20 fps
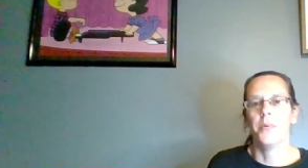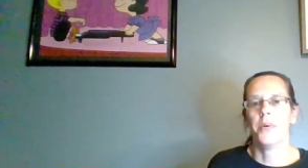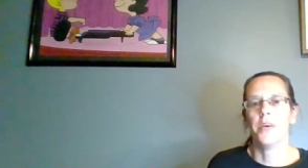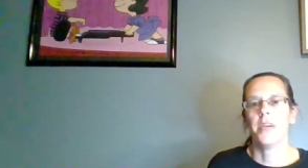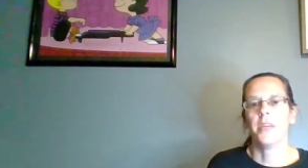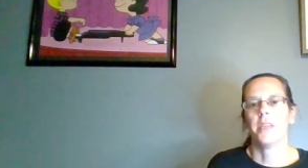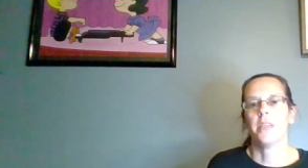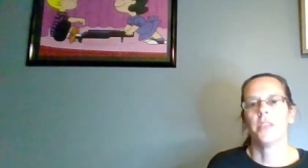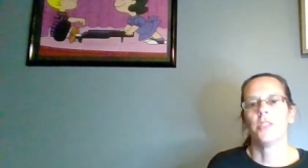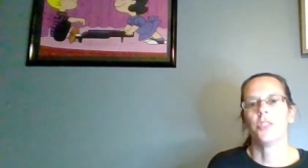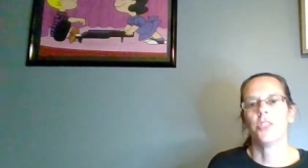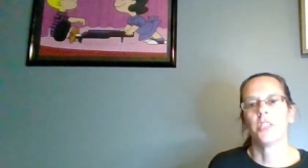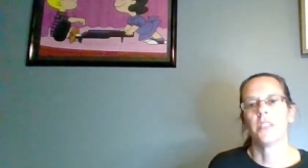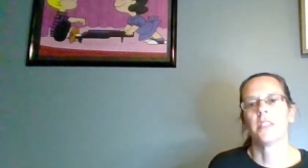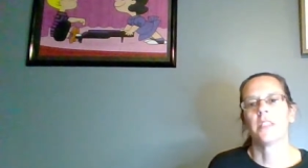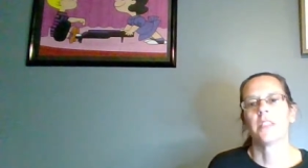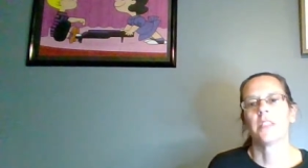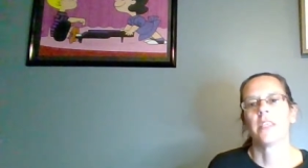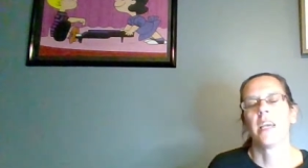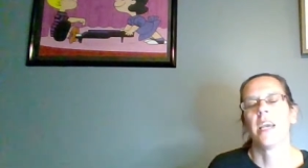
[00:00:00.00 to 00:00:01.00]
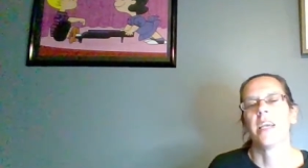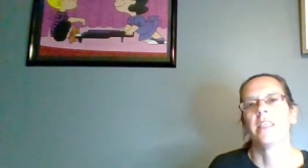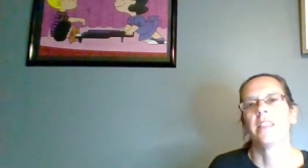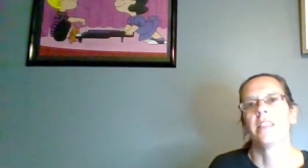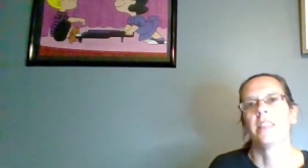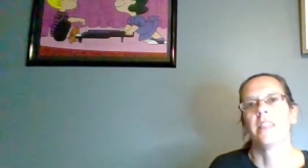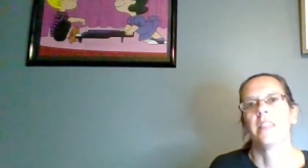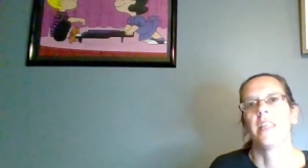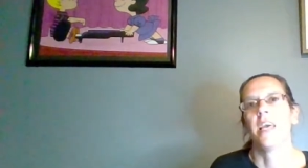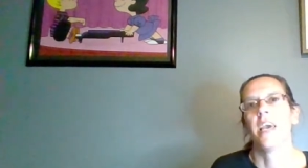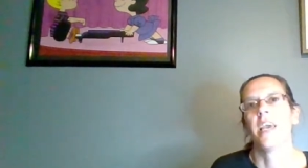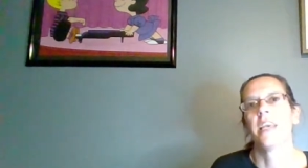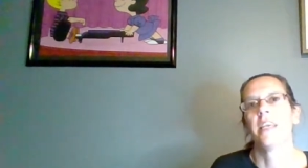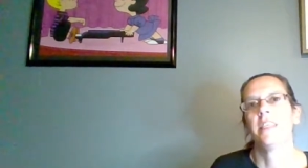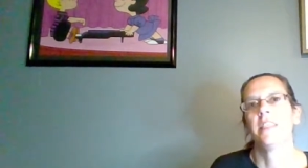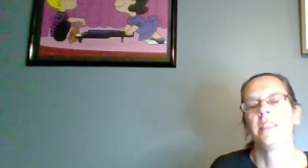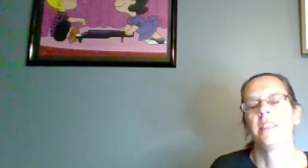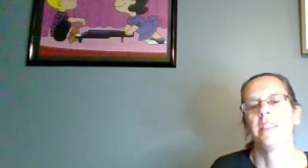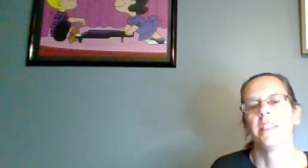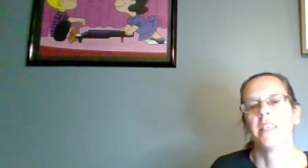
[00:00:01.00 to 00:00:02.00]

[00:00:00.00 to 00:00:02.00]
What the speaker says: But in Jesus' case, they